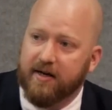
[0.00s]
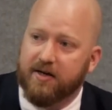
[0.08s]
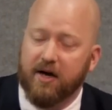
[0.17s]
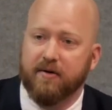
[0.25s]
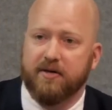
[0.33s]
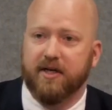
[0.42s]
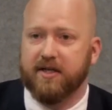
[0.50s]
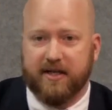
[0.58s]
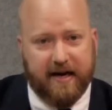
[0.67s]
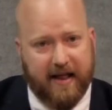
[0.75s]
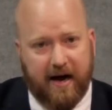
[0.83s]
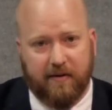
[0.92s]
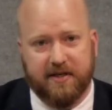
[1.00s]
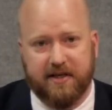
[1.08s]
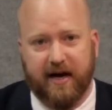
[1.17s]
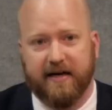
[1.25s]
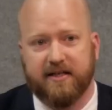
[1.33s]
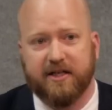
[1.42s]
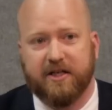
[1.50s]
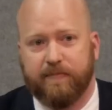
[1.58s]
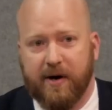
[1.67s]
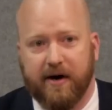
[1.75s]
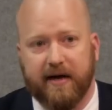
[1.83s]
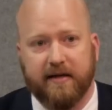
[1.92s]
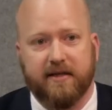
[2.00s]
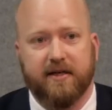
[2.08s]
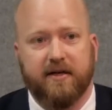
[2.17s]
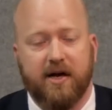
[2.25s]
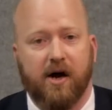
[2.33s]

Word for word: Don't just say, that was a nice experience.